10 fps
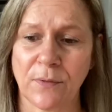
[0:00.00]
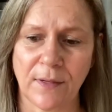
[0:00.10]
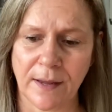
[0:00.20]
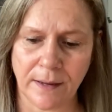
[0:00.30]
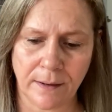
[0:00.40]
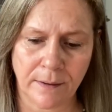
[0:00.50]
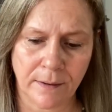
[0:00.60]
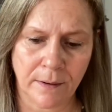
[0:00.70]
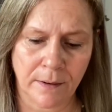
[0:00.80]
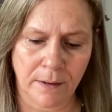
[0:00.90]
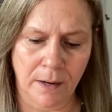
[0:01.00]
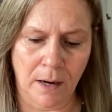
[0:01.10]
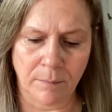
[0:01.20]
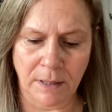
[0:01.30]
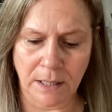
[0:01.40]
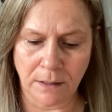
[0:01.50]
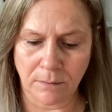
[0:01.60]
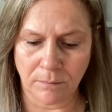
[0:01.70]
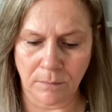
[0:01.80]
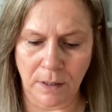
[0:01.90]
think. I mean,
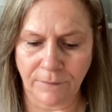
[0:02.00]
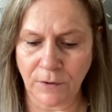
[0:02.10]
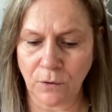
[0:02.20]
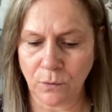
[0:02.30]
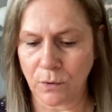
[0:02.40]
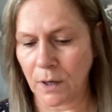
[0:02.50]
if you